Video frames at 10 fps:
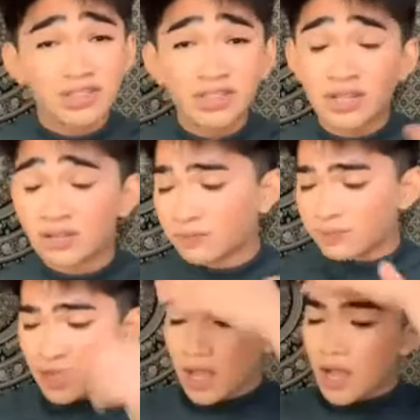you know.
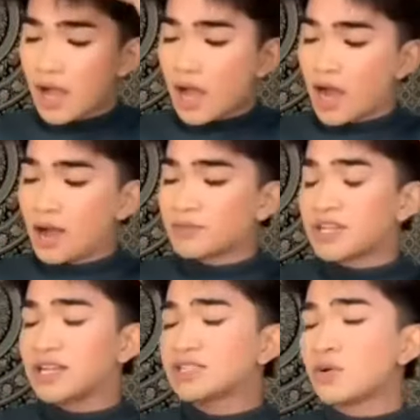
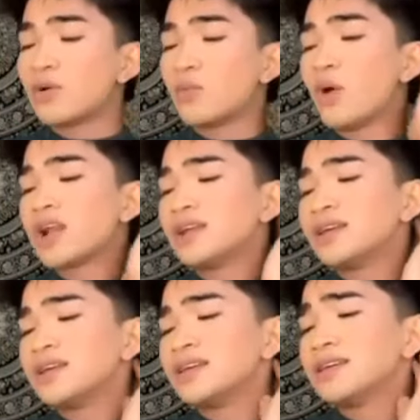Today's coconut water
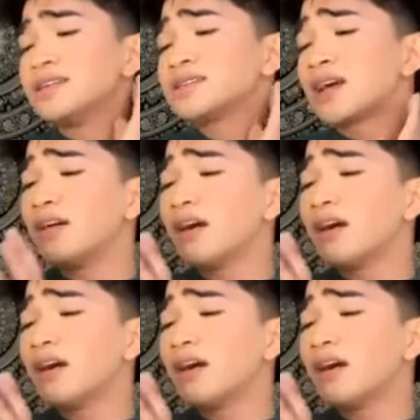is